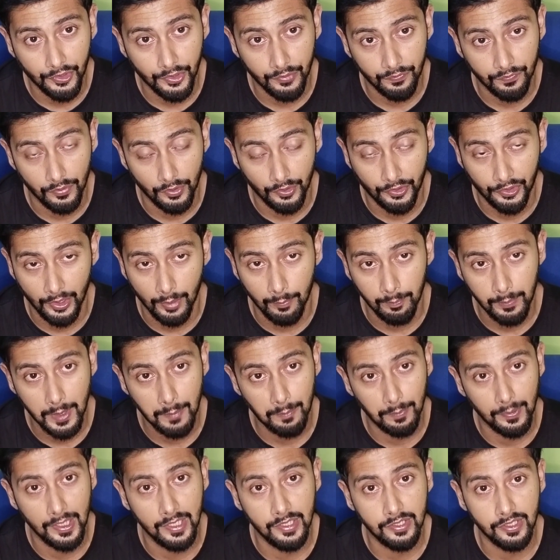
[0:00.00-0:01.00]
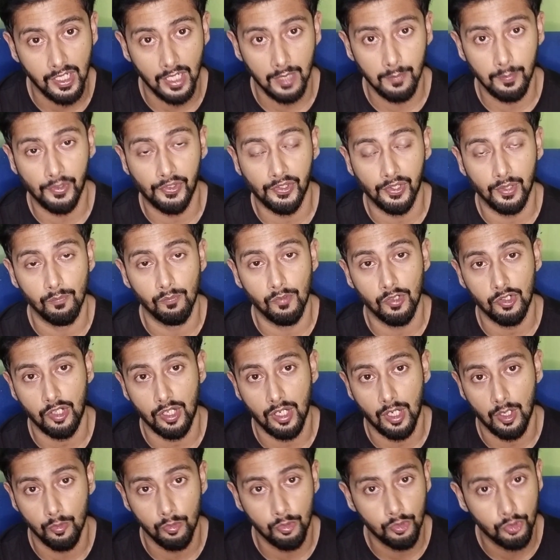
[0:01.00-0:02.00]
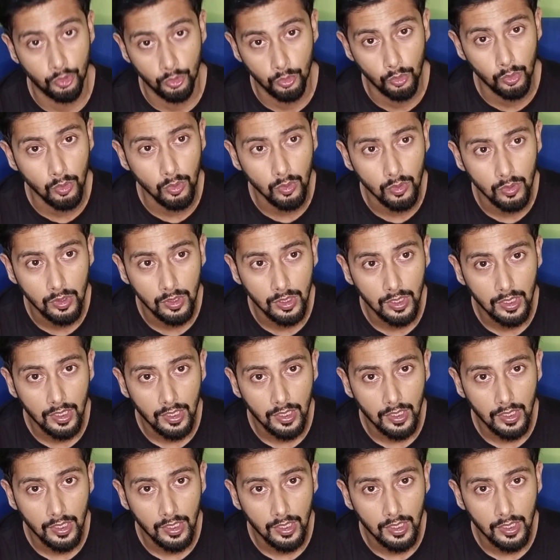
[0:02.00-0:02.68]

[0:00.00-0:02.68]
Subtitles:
for some people it can be somewhat around 2.